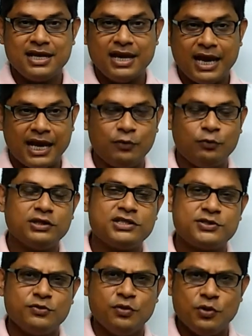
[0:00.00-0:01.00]
and
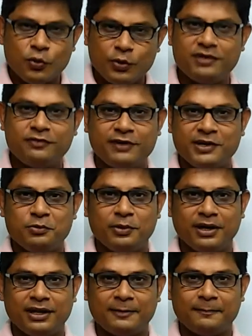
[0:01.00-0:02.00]
once you know it very
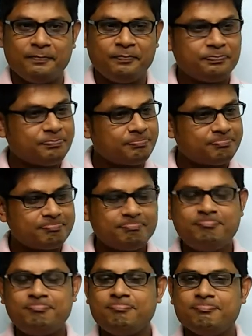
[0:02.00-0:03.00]
well,
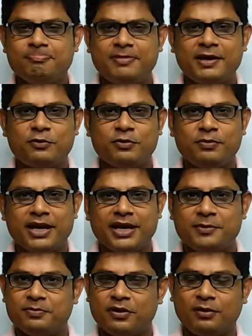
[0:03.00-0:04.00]
there won't be
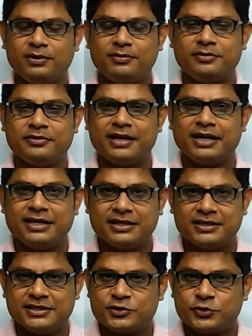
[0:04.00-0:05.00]
any problem regarding
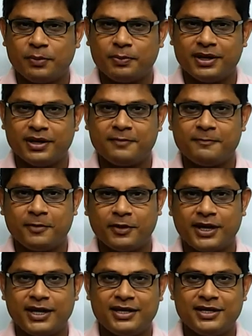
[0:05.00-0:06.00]
this topic.
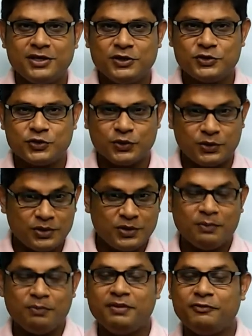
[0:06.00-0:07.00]
Okay, so
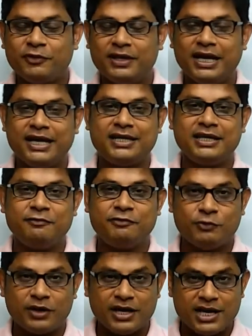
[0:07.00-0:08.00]
before that, if
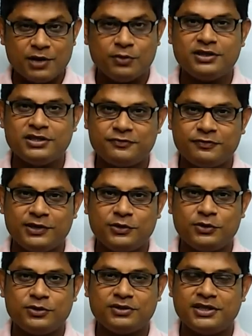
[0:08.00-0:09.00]
you are new in this
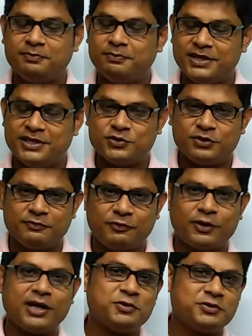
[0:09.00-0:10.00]
video, then please don't forget to